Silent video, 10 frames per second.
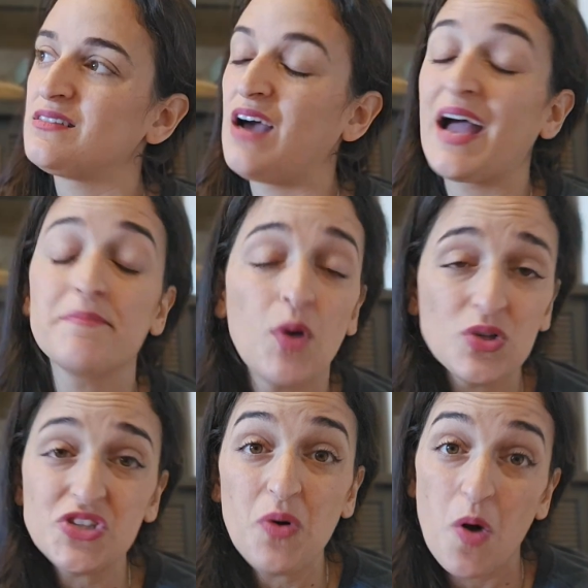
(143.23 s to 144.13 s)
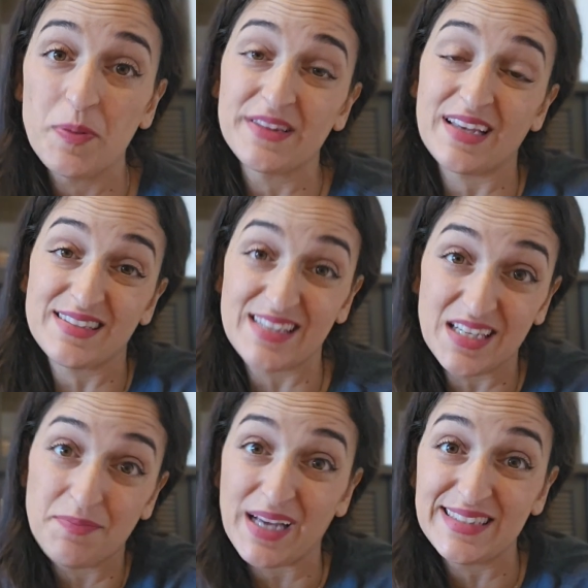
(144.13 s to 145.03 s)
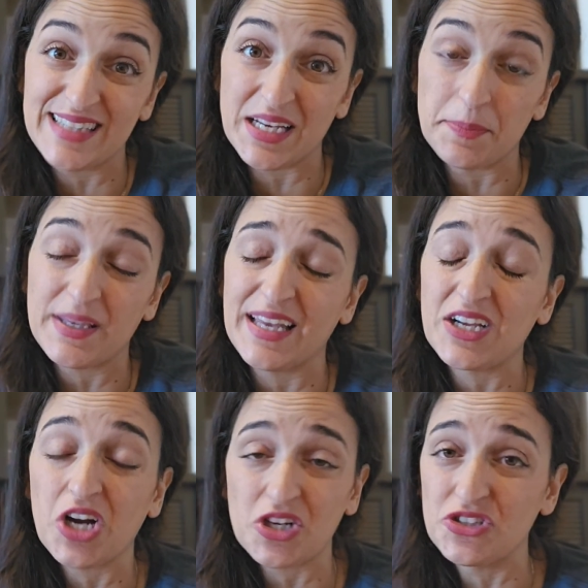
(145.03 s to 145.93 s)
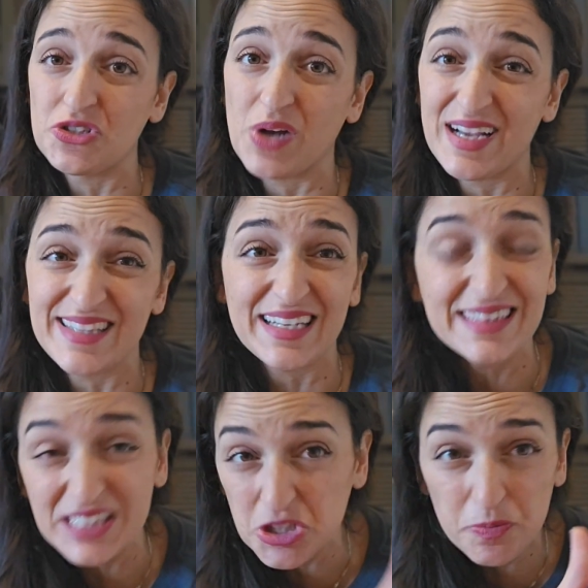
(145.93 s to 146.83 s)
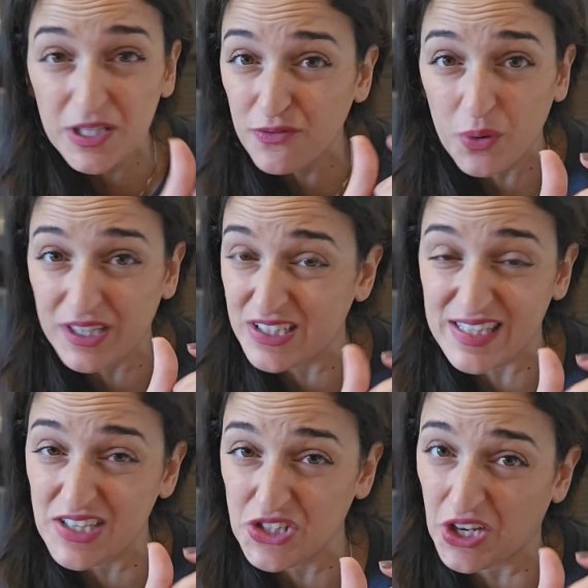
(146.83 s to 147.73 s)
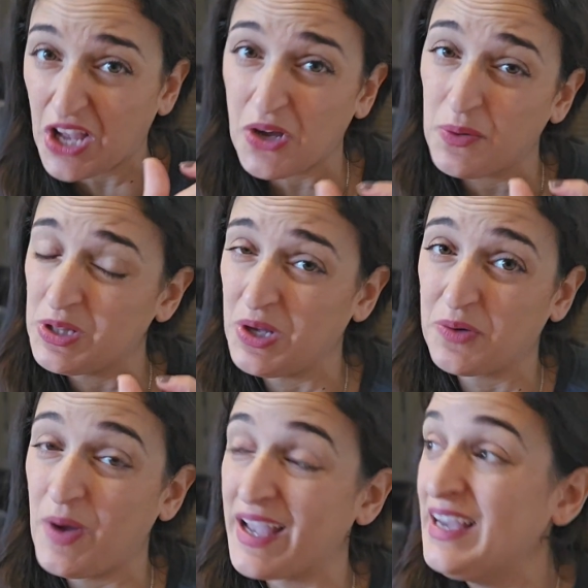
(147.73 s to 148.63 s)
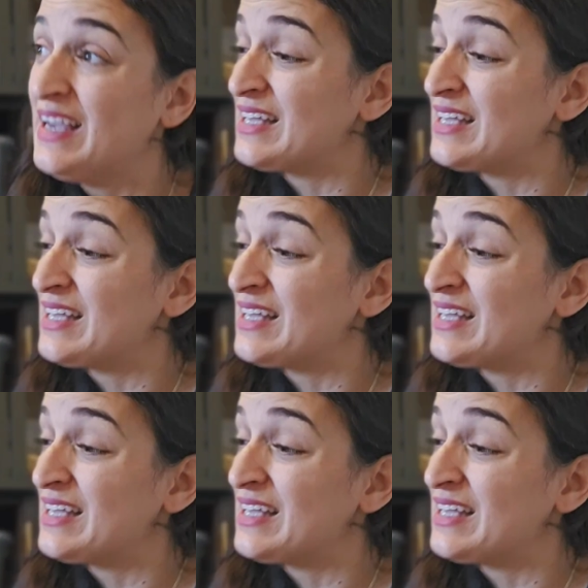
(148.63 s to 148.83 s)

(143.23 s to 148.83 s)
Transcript: I'm also hoping that seeing my setup can encourage you guys that a little bit of organization can go a long way.